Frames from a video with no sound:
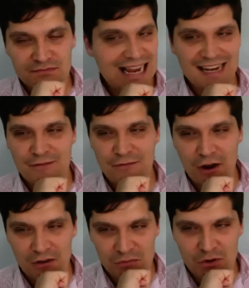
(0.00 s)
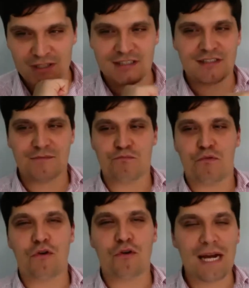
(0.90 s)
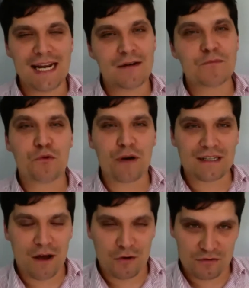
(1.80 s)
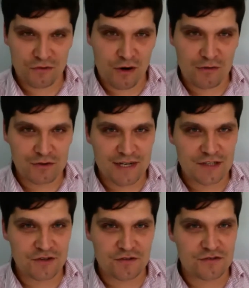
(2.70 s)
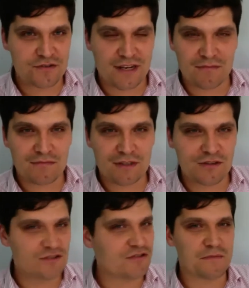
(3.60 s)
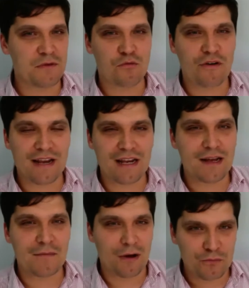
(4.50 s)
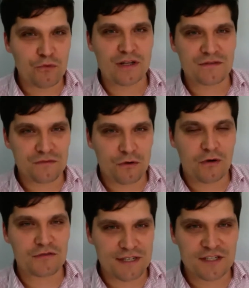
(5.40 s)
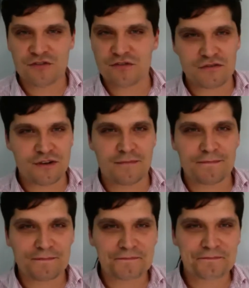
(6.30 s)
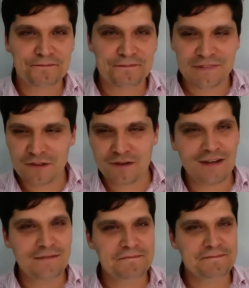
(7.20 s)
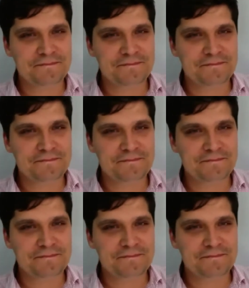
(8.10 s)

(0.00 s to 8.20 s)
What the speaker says: 85 points is a brilliant point count for outer regional stream. You shouldn't be worrying about points for outer regional stream. Okay.